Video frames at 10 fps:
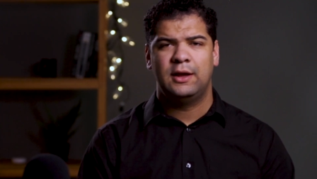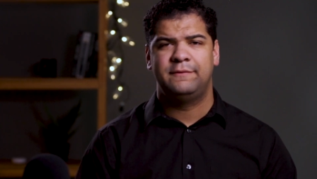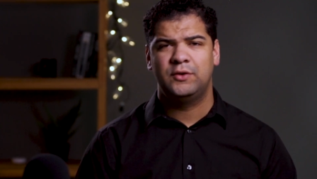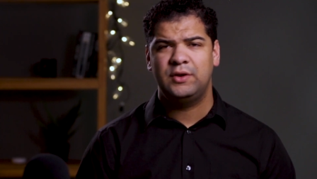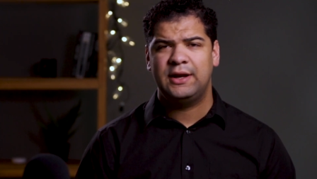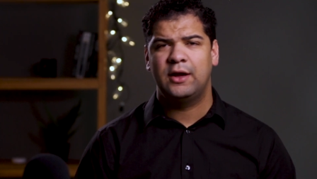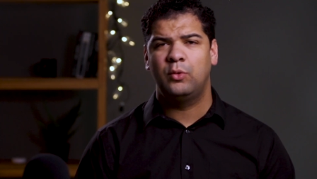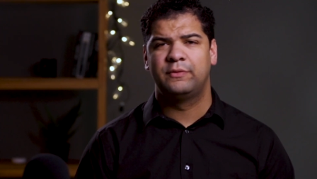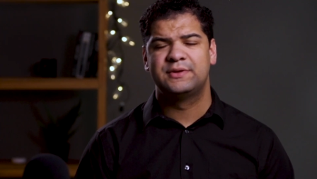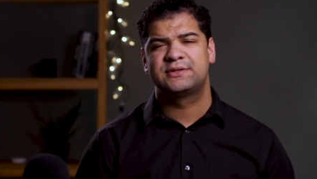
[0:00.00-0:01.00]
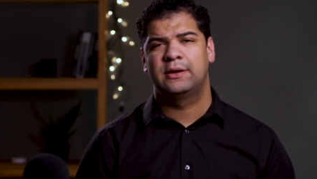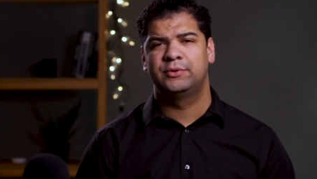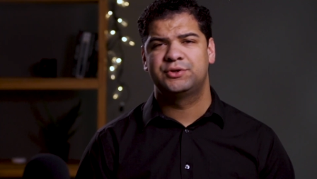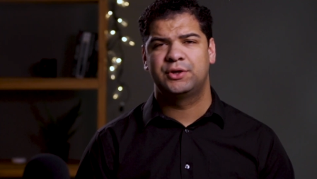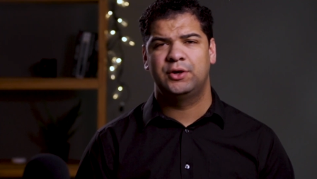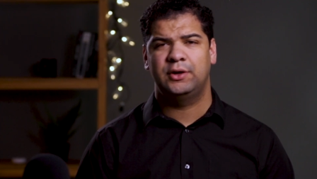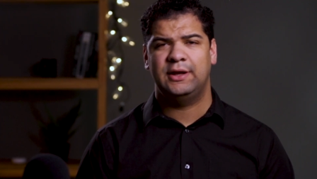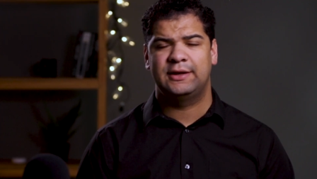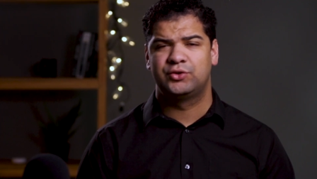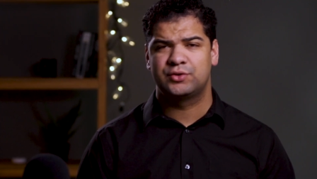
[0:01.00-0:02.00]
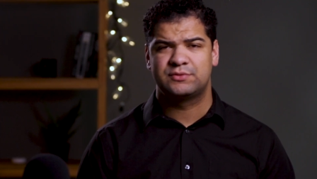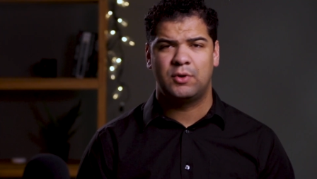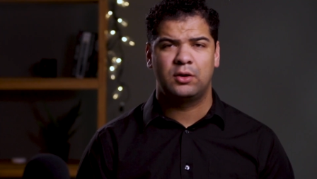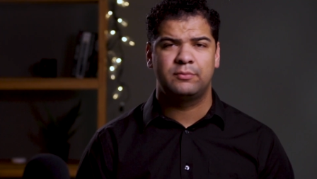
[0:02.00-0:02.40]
If you need help with the cybersecurity at your small